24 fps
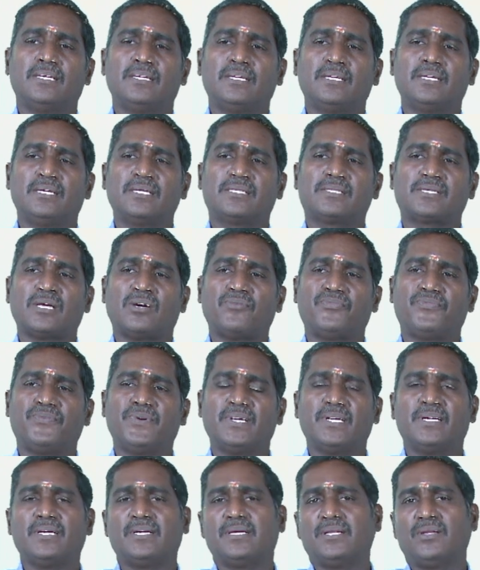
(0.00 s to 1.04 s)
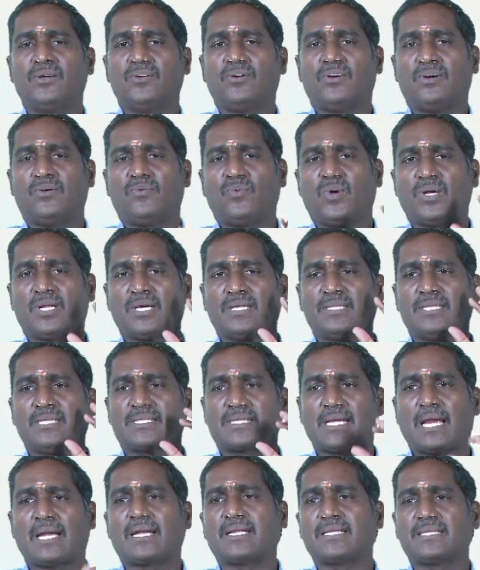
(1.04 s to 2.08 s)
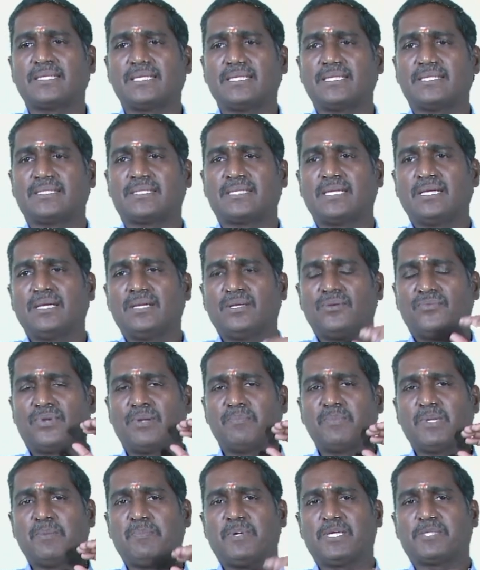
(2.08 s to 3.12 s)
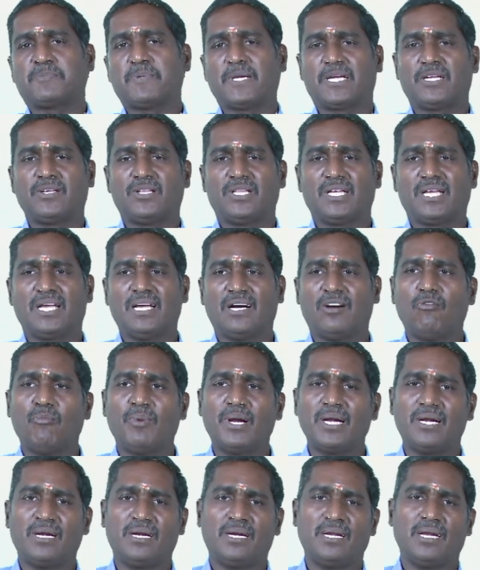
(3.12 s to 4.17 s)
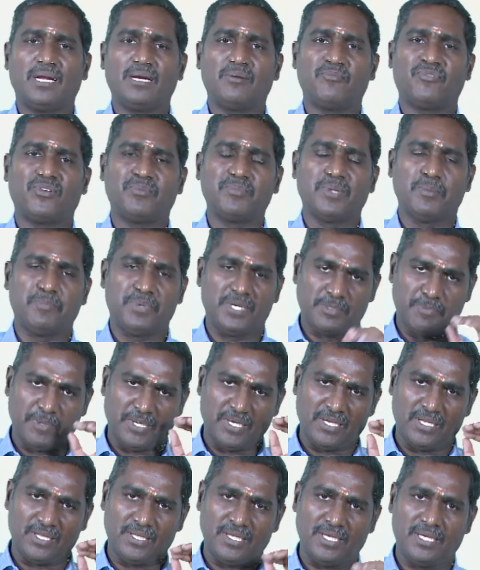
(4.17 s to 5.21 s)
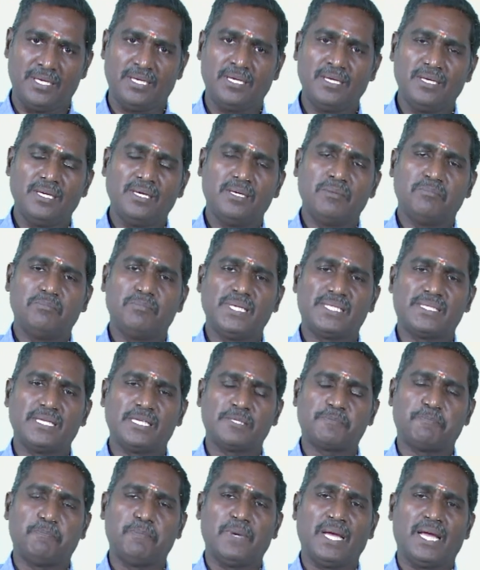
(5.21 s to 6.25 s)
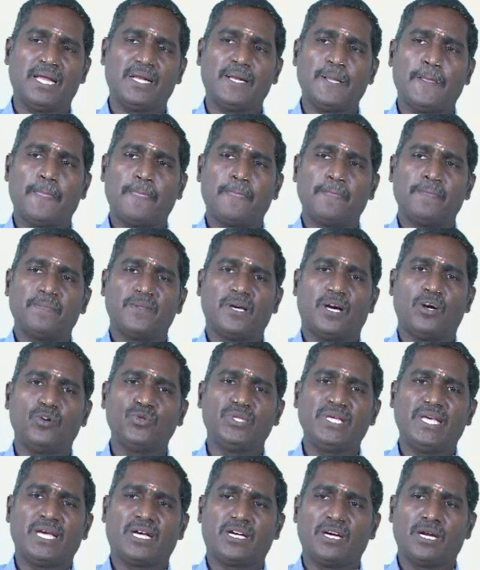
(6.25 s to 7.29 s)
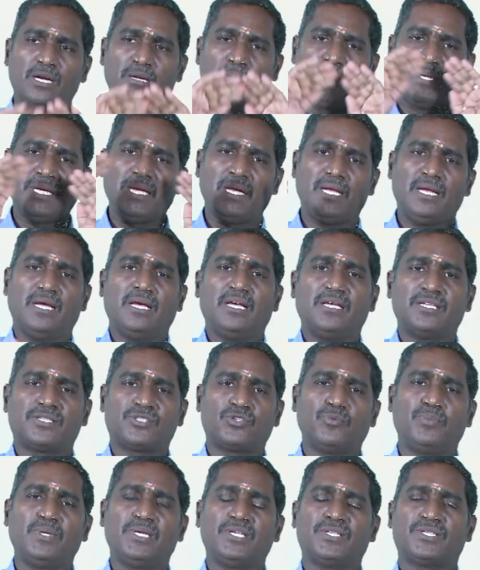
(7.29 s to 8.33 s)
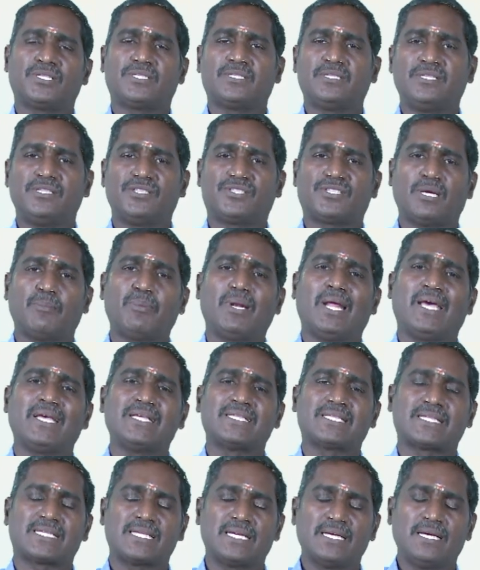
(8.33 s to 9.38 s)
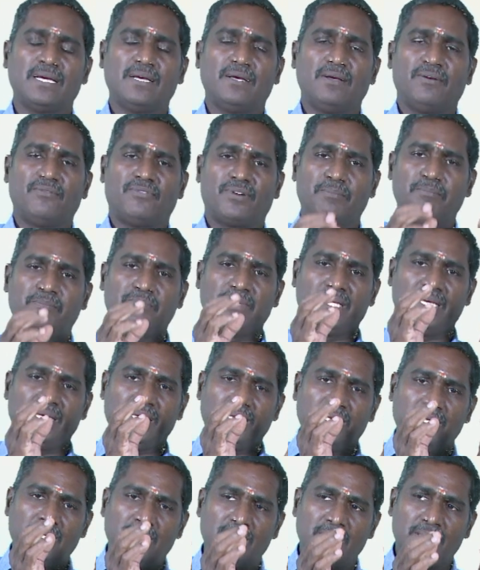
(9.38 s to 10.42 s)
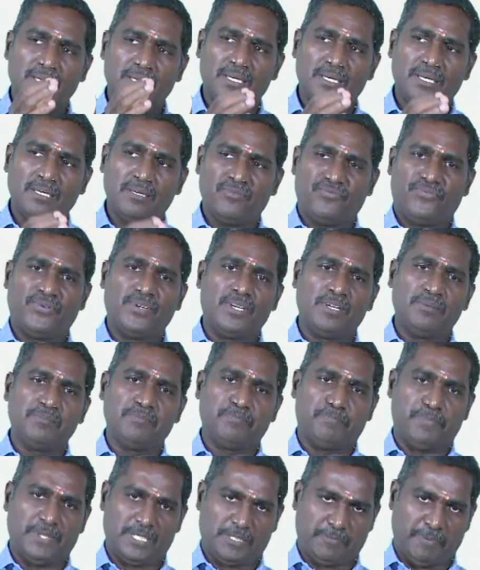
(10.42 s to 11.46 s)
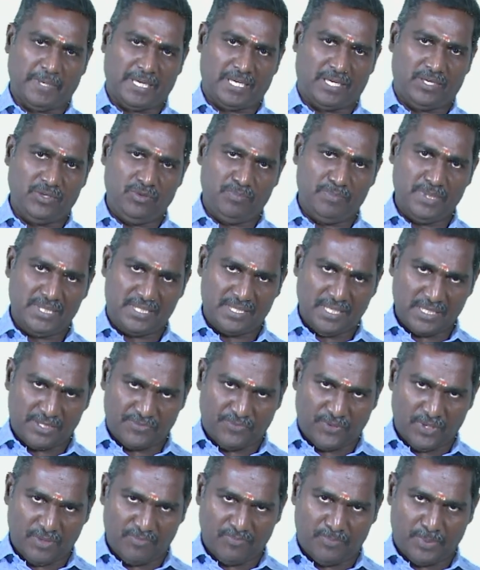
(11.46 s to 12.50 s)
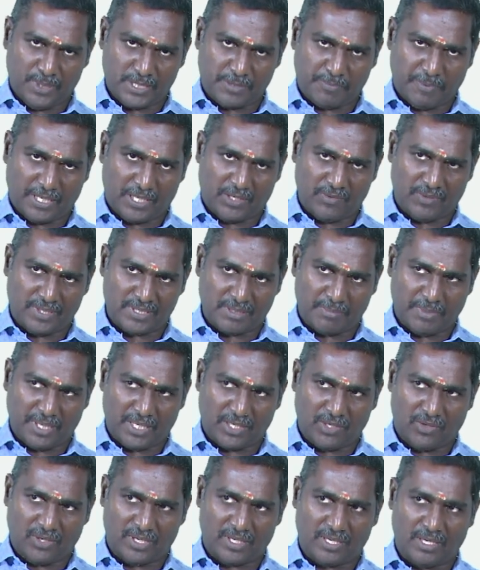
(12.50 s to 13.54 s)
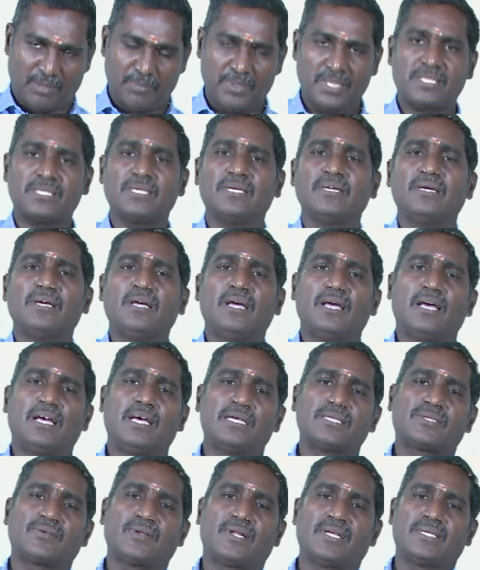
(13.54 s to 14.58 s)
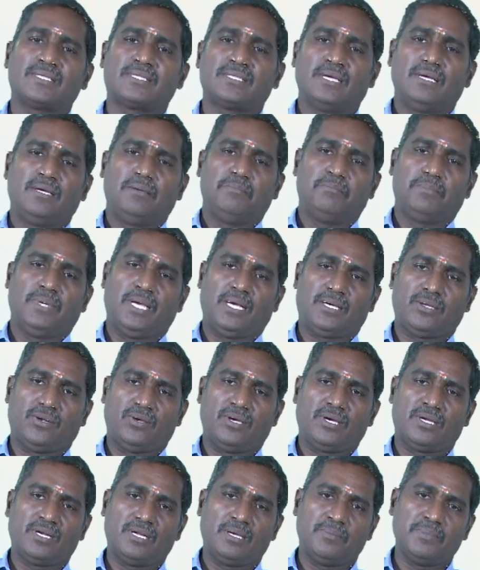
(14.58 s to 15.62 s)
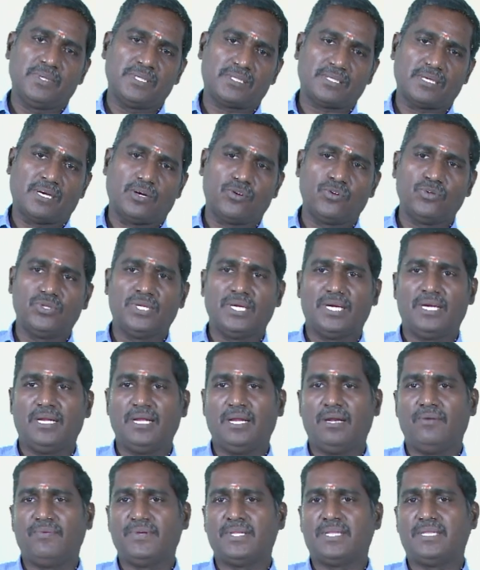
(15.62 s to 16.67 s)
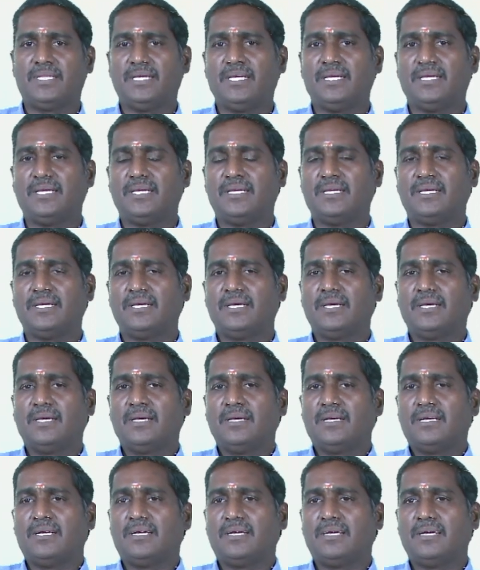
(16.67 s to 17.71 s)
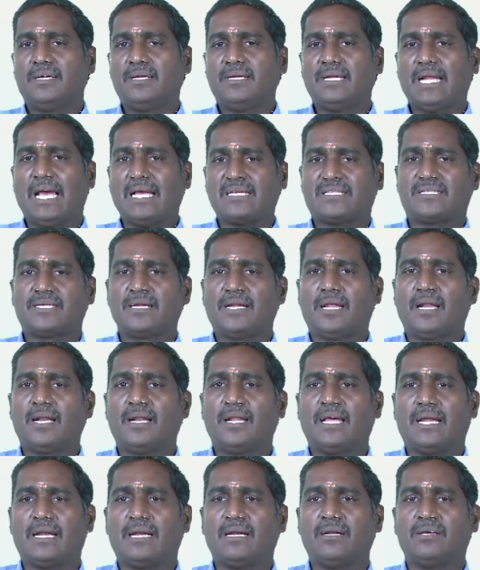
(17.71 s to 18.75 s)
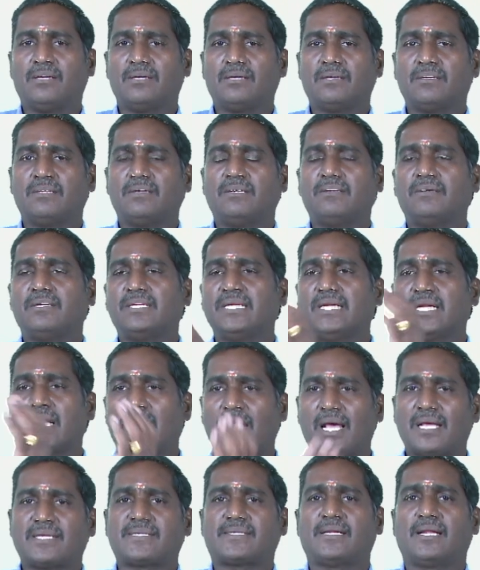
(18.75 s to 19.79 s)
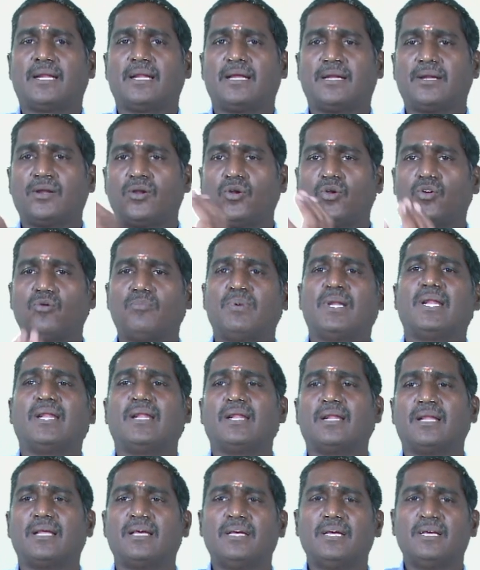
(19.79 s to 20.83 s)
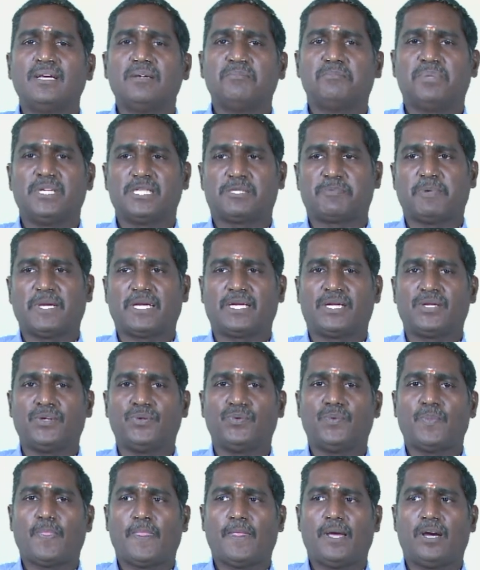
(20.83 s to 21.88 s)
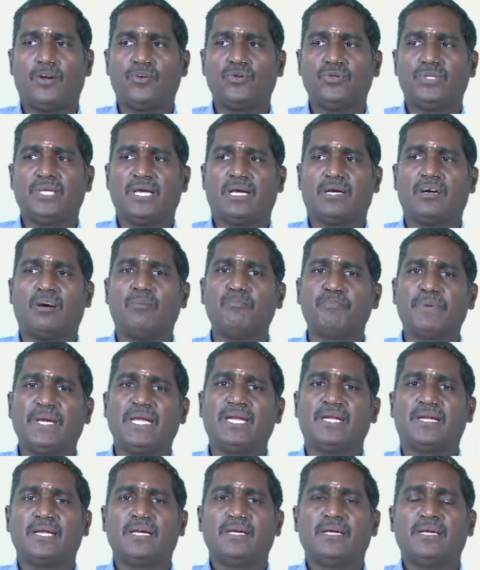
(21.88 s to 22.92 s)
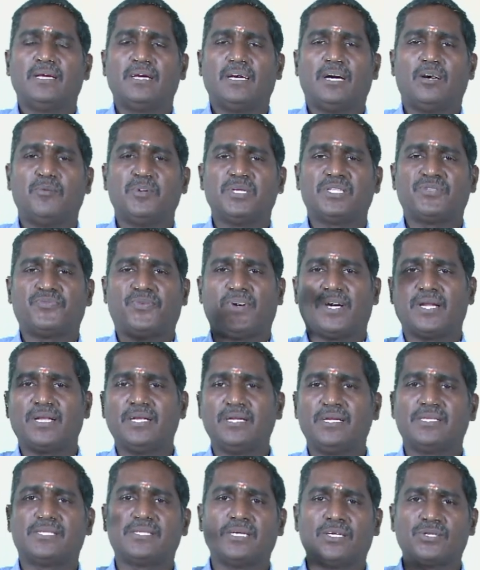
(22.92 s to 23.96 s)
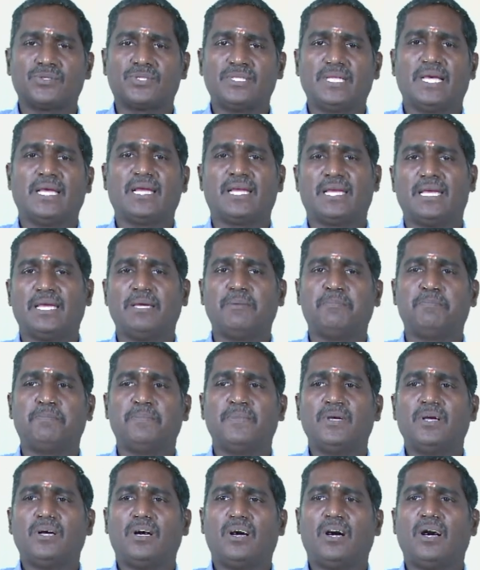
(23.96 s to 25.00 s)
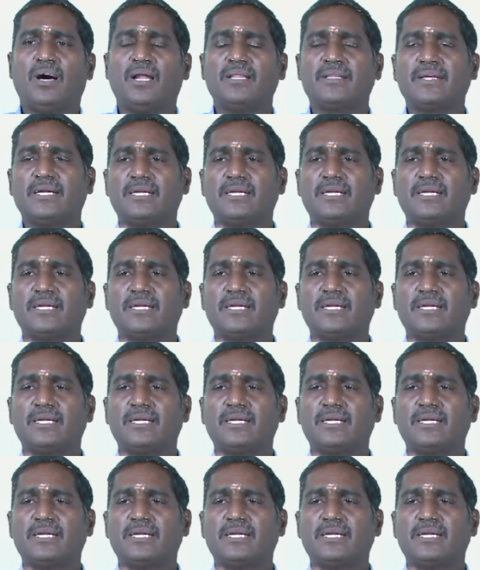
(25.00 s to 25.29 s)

it's of what are the strategies from the perspective of the government and from the perspective of the businessman, how the economy is to be stabilized from the firm perspective, business firm perspective as a microeconomics, as well as macroeconomics, how do they deal with the national and international and global perspective, how do they compete, how much foreign reserves they keep. All that